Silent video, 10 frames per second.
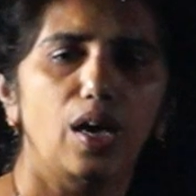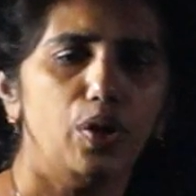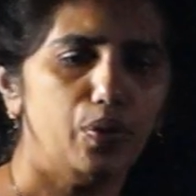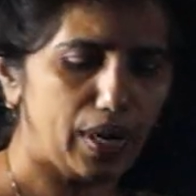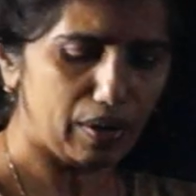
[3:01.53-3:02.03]

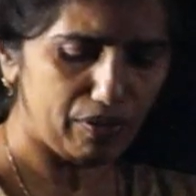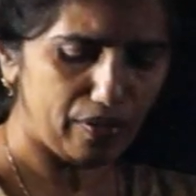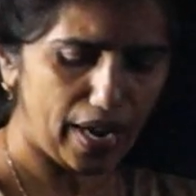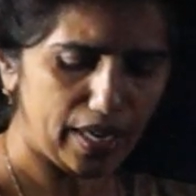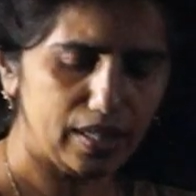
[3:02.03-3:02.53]
You can
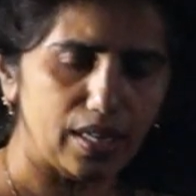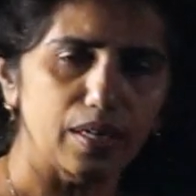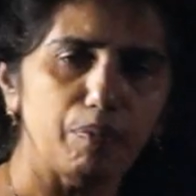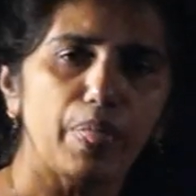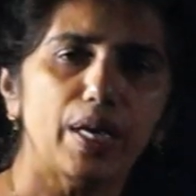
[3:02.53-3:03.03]
find
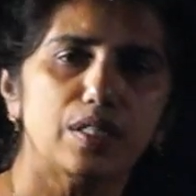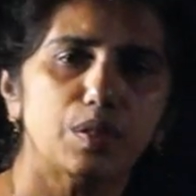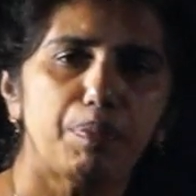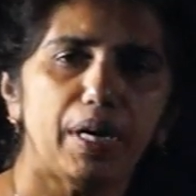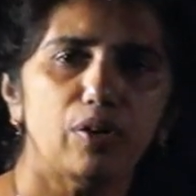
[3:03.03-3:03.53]
the
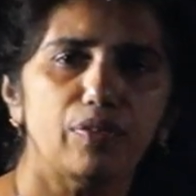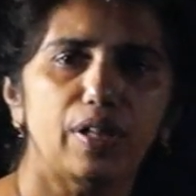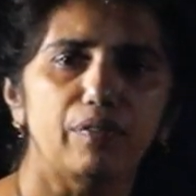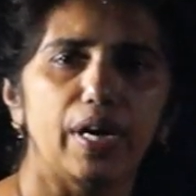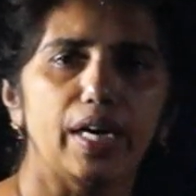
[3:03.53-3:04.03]
speed of
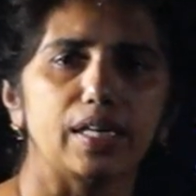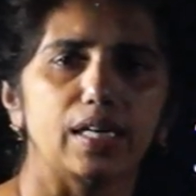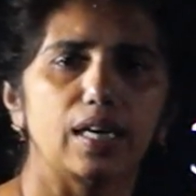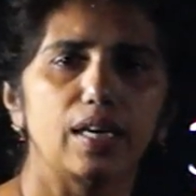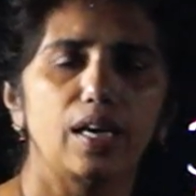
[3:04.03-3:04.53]
the
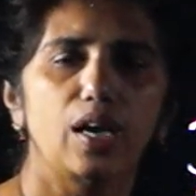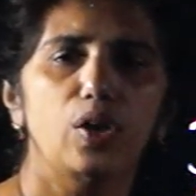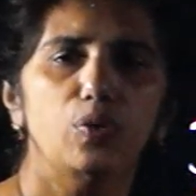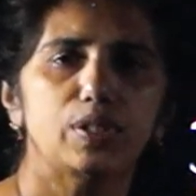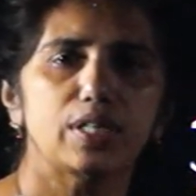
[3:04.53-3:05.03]
vehicle.
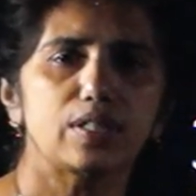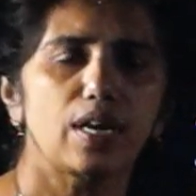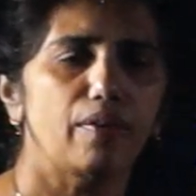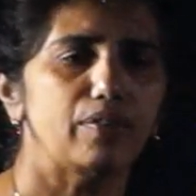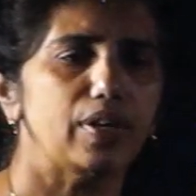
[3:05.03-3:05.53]
You just
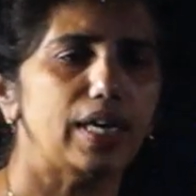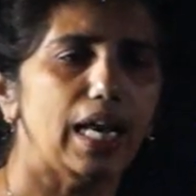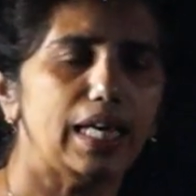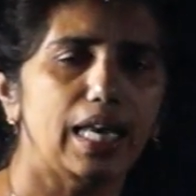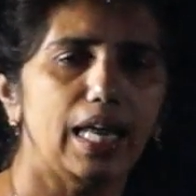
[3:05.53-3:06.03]
have to
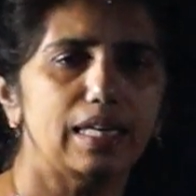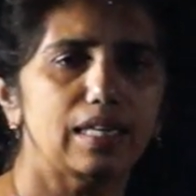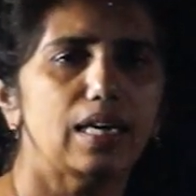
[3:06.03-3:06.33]
calculate